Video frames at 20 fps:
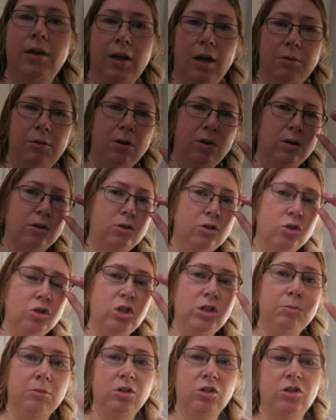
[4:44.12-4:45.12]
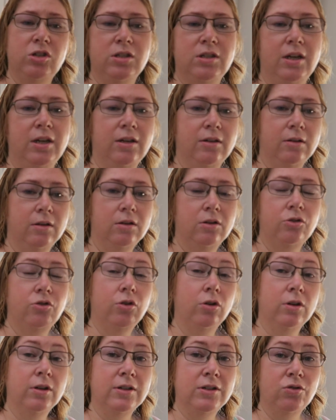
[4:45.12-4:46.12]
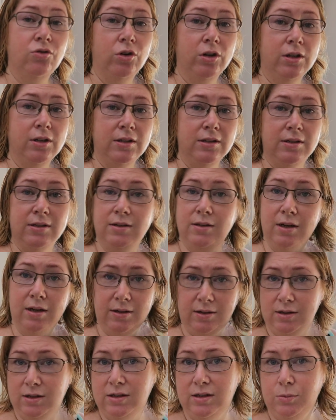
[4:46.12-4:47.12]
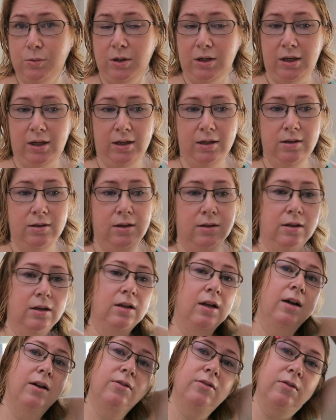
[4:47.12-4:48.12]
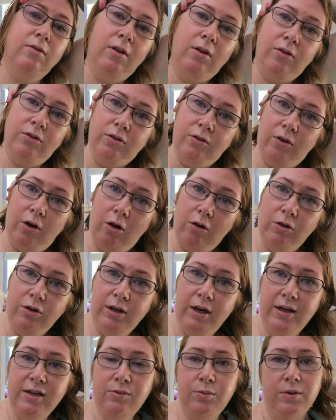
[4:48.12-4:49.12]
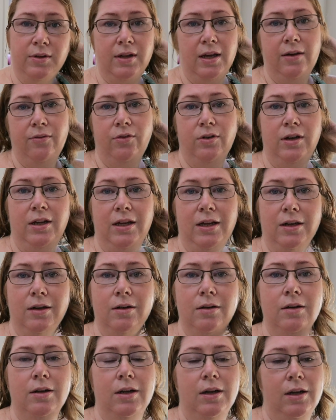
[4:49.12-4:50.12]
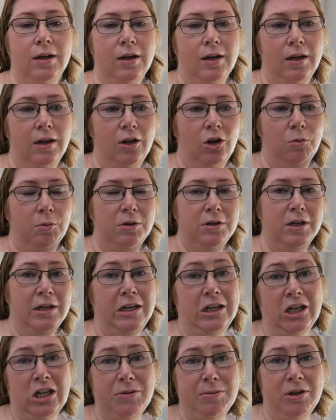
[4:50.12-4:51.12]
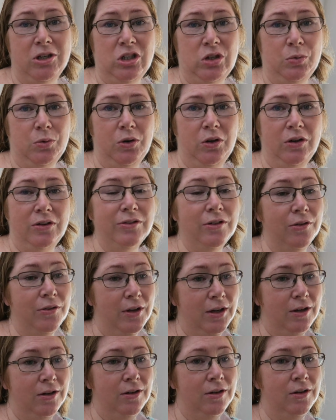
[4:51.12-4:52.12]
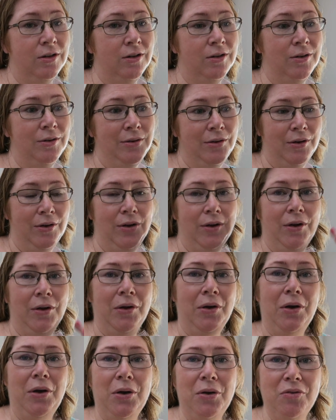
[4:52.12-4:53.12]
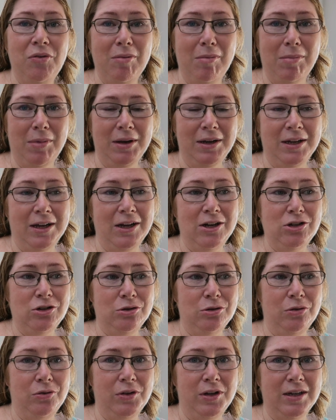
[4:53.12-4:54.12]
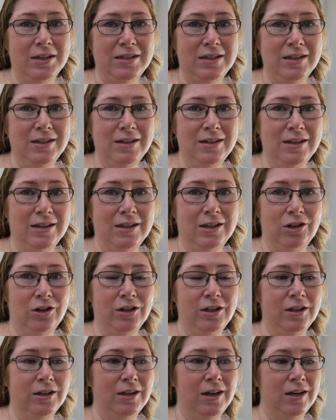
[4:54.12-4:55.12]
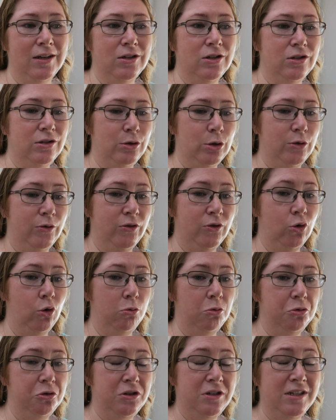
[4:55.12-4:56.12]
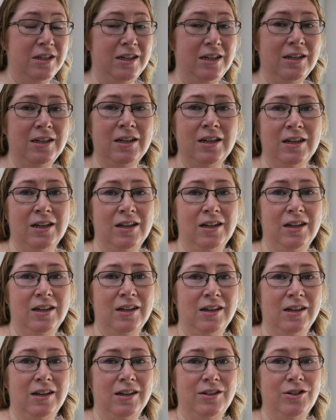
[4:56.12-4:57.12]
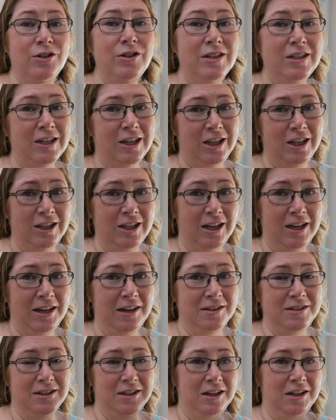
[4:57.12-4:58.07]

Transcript: Yeah, I'm not going to do too much today, because I'm going to try and treat this as it is the weekend and the last of the sort of holidays with Kevin here. And Monday he goes back to work, so then hopefully my medication will have kicked in and then I can get into sort of a normal routine. Do need to clean the house.